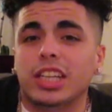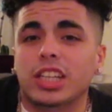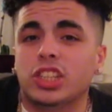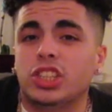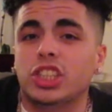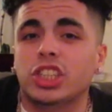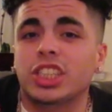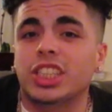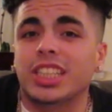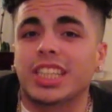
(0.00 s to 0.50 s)
is
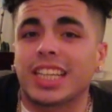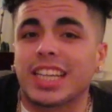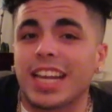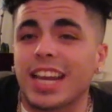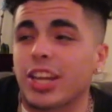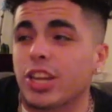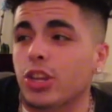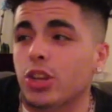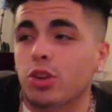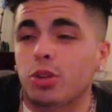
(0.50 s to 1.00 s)
just gonna
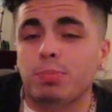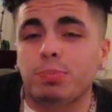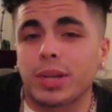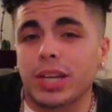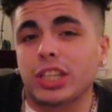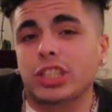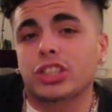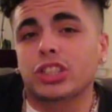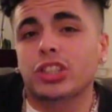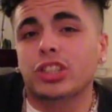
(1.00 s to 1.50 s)
get your
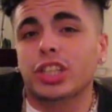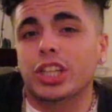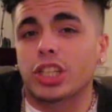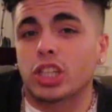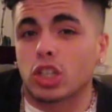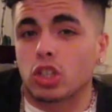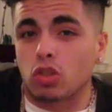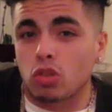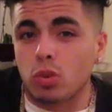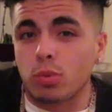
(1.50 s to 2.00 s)
picture in
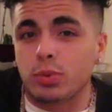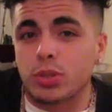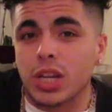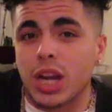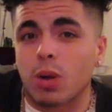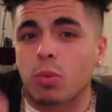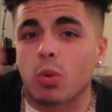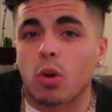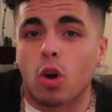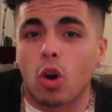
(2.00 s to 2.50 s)
a group
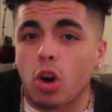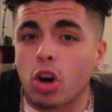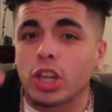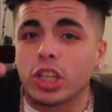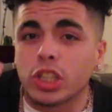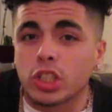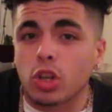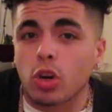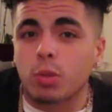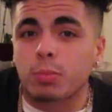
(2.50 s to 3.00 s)
chat with all
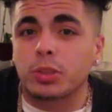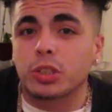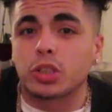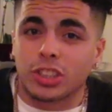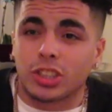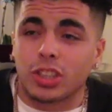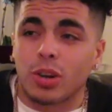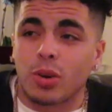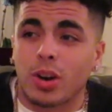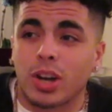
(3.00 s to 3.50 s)
his homies.
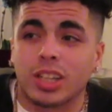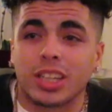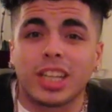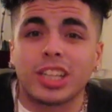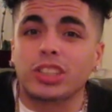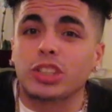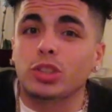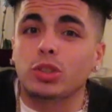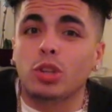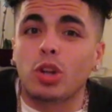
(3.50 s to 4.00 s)
So
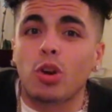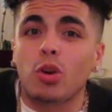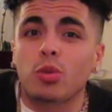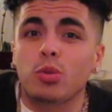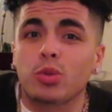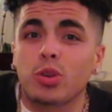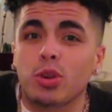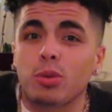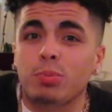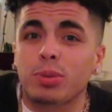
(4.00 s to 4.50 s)
unless you
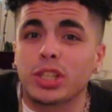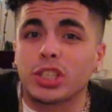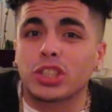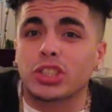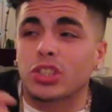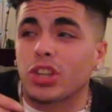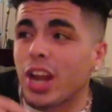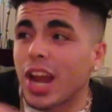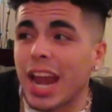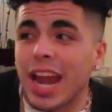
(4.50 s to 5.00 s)
know your
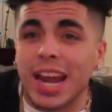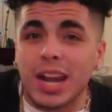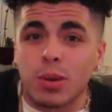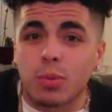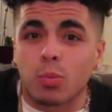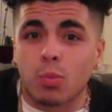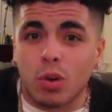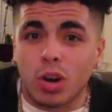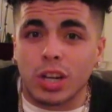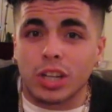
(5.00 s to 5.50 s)
pictures are
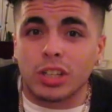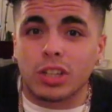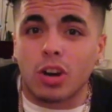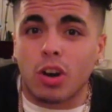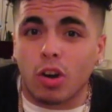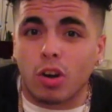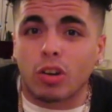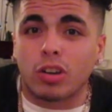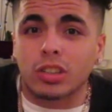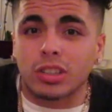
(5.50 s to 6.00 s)
A1
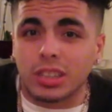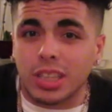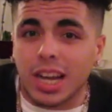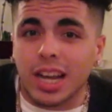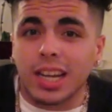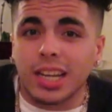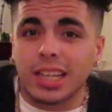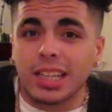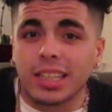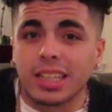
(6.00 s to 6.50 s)
all
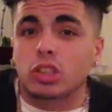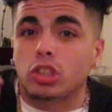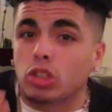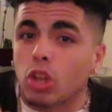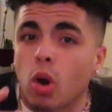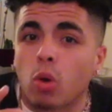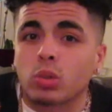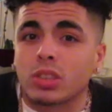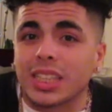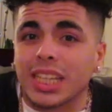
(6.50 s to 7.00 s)
day,
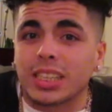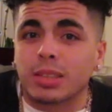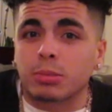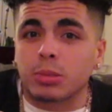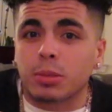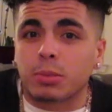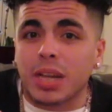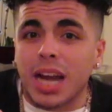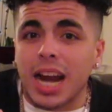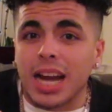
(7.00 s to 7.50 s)
don't send them
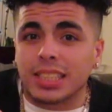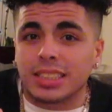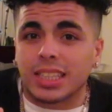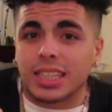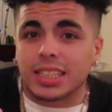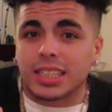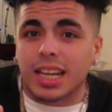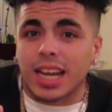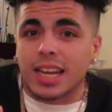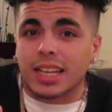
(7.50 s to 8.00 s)
to guys
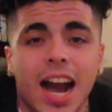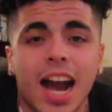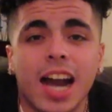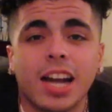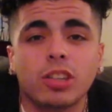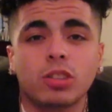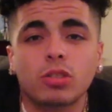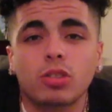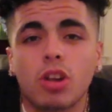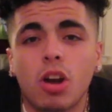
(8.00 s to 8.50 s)
like that. I
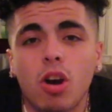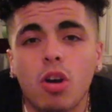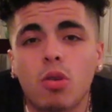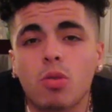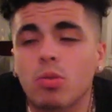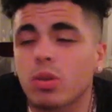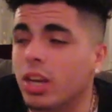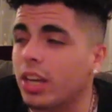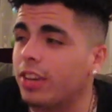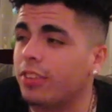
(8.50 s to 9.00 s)
don't
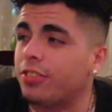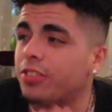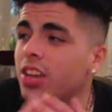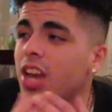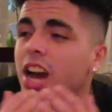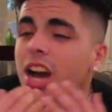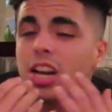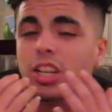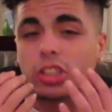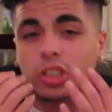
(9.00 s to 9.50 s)
know if
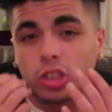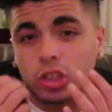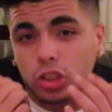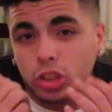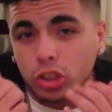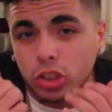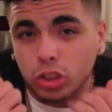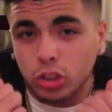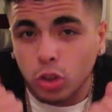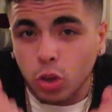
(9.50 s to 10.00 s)
y'all
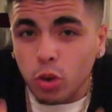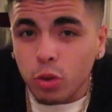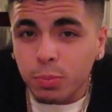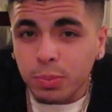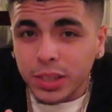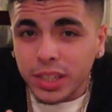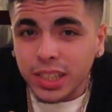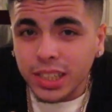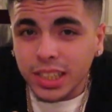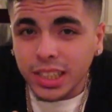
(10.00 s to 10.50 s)

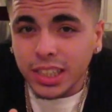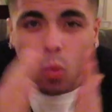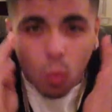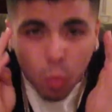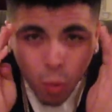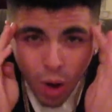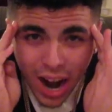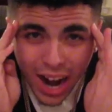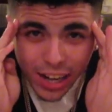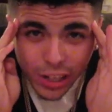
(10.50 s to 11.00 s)
stupid.
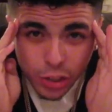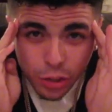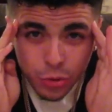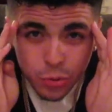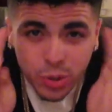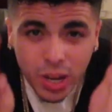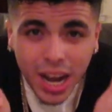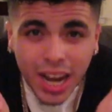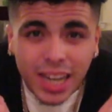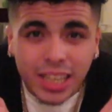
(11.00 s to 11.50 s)
Why do
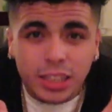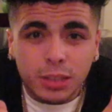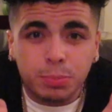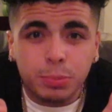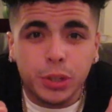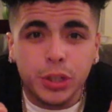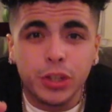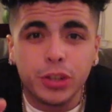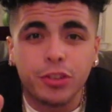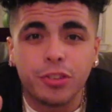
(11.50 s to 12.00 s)
you guys
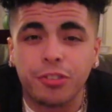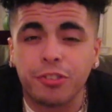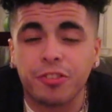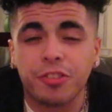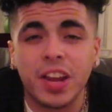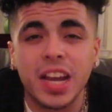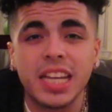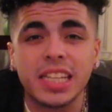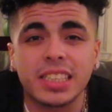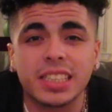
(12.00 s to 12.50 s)
put your
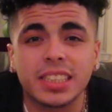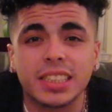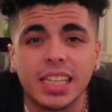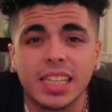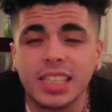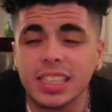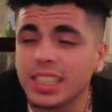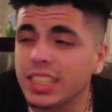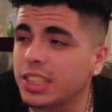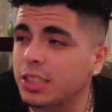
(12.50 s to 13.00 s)
face
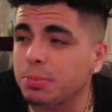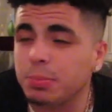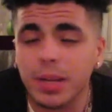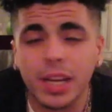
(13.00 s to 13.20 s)
in these